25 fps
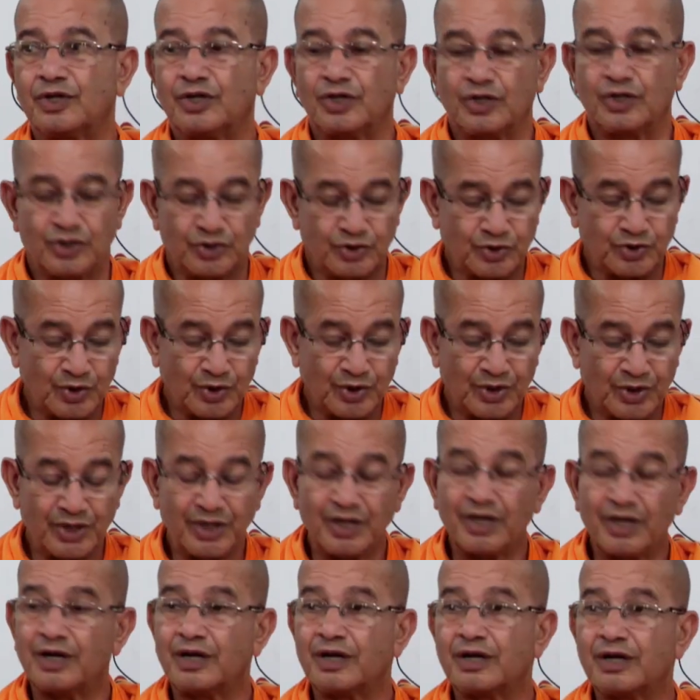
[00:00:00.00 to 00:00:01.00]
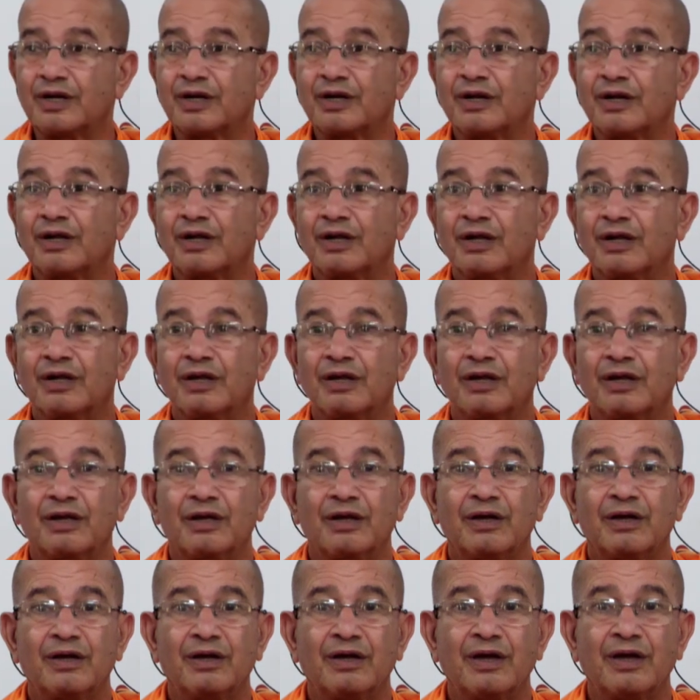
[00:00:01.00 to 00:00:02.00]
So here,
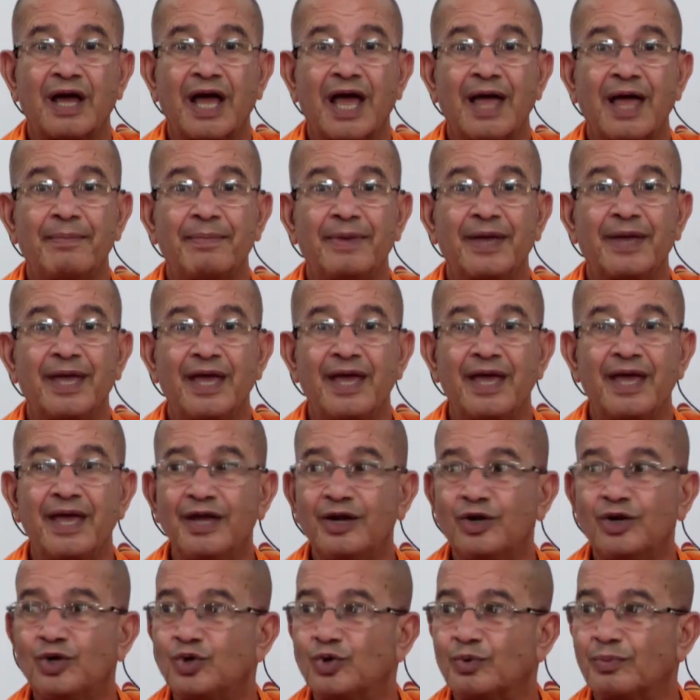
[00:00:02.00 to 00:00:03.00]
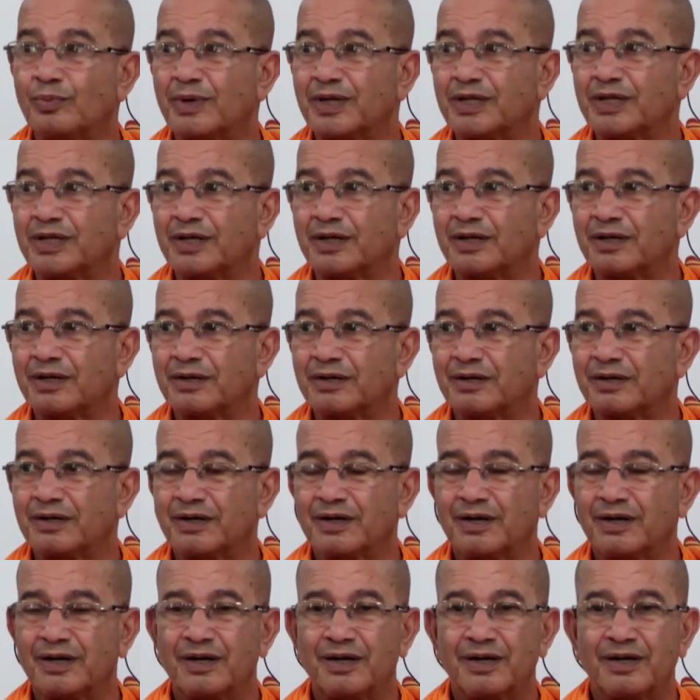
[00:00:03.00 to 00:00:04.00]
I am heir to Mother.
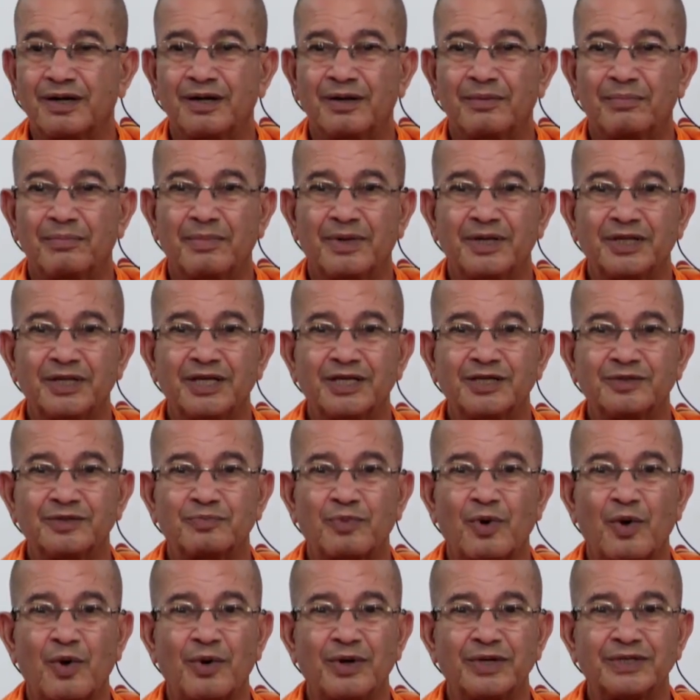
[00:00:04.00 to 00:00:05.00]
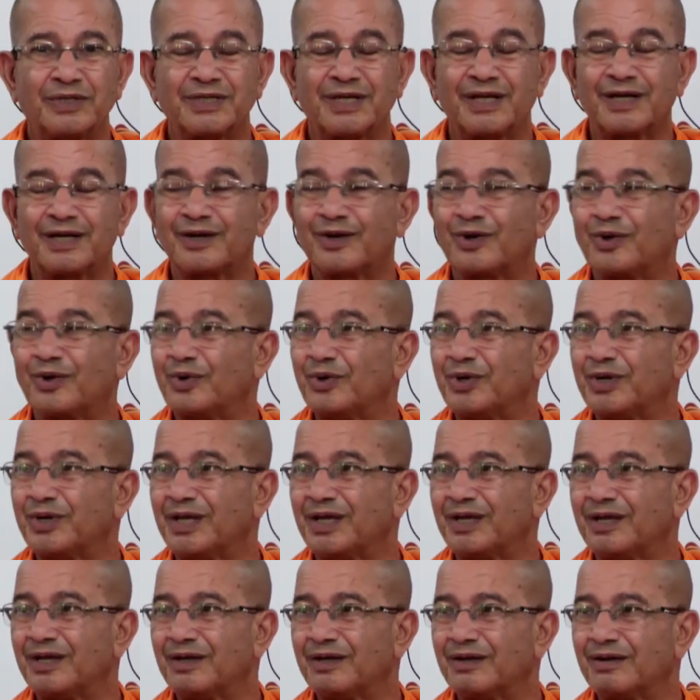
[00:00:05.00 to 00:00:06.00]
Mother's powers and glory
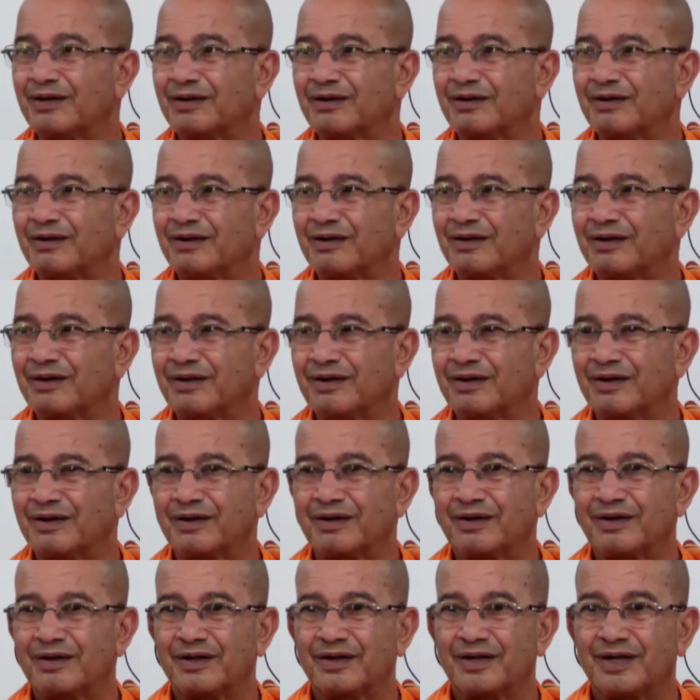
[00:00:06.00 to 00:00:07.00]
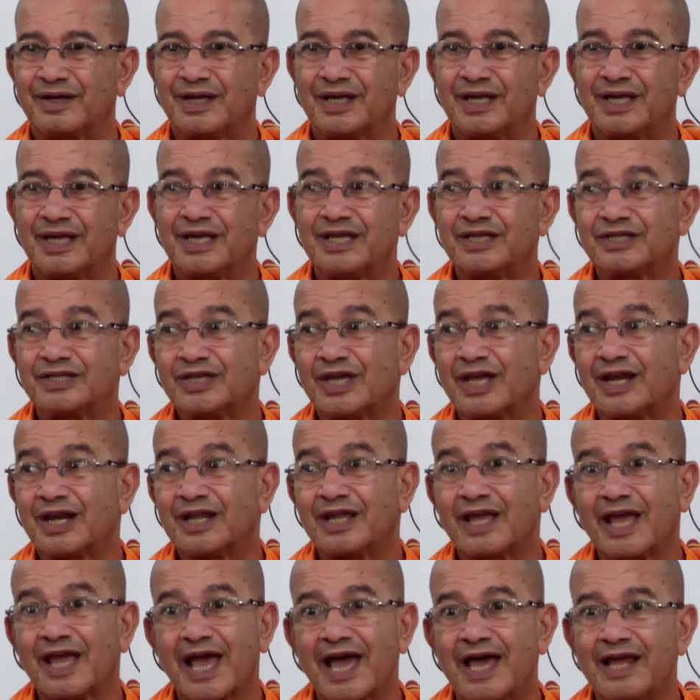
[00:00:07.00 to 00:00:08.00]
is a
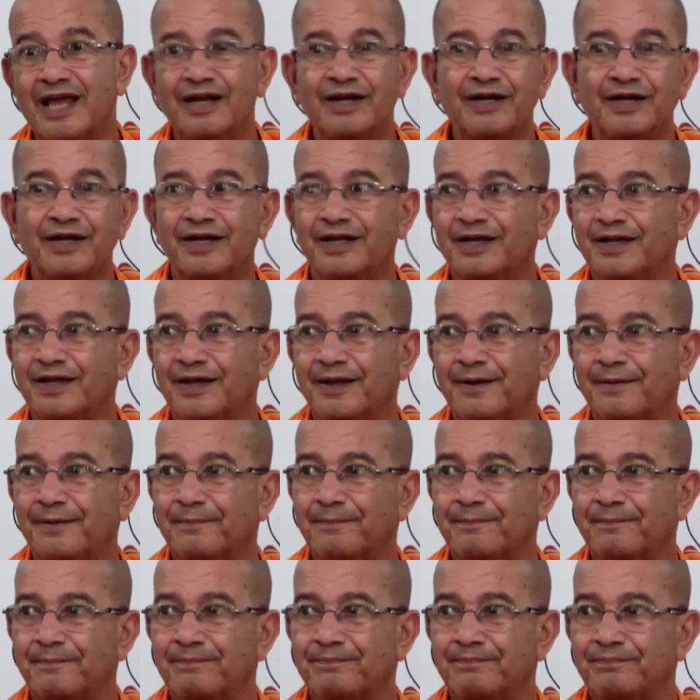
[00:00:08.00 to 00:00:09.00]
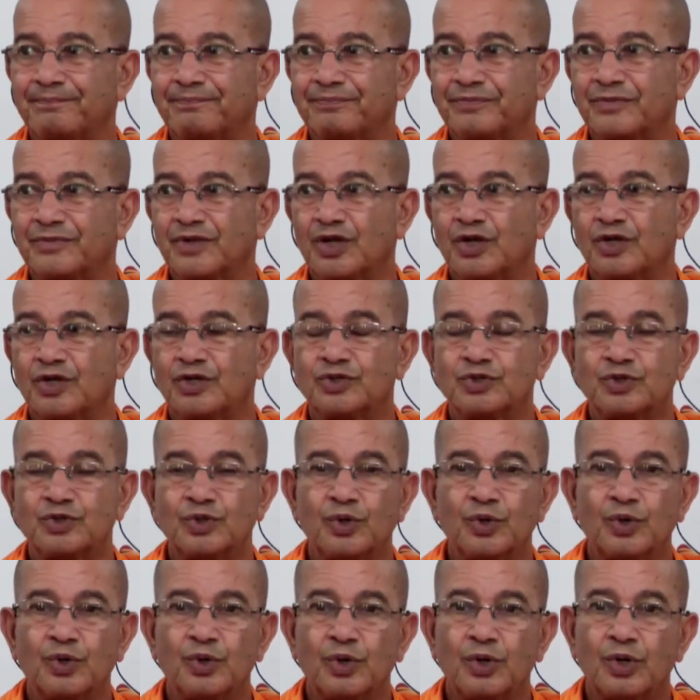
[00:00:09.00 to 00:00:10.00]
reality.
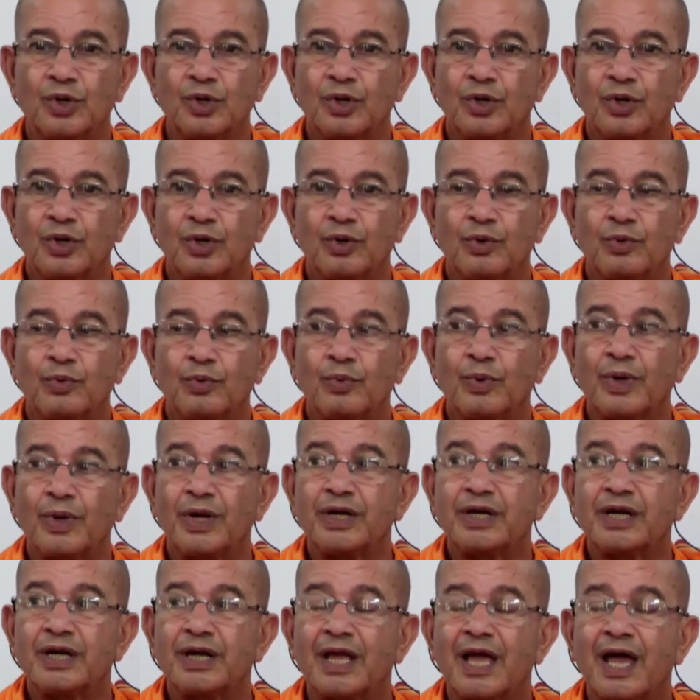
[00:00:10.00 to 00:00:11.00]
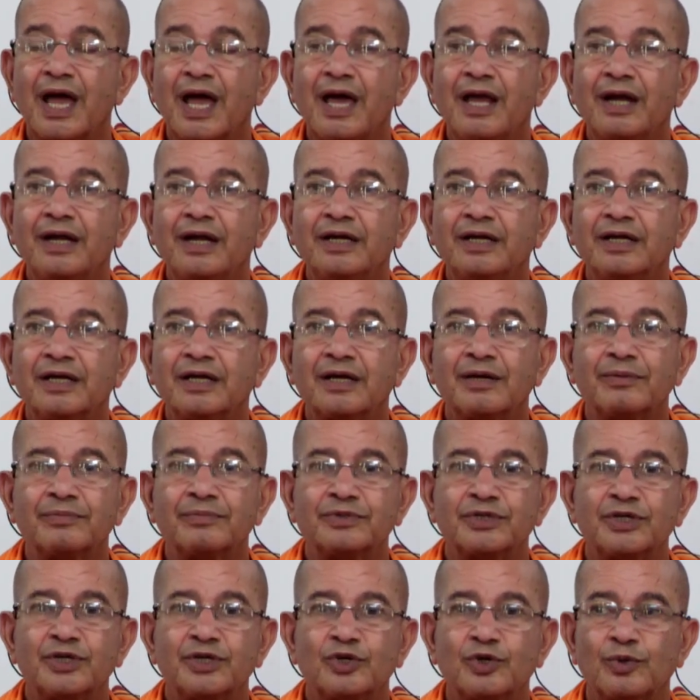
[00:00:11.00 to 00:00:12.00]
So, when reality comes
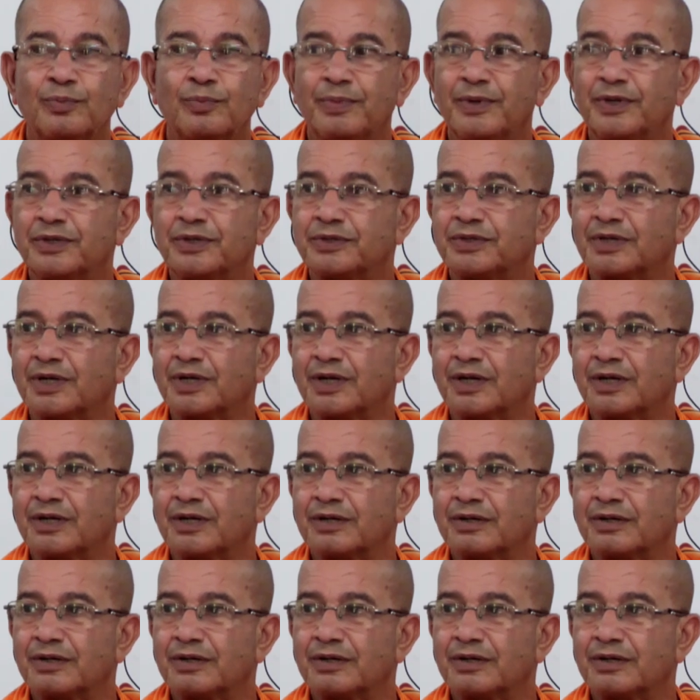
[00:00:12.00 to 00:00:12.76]
into picture,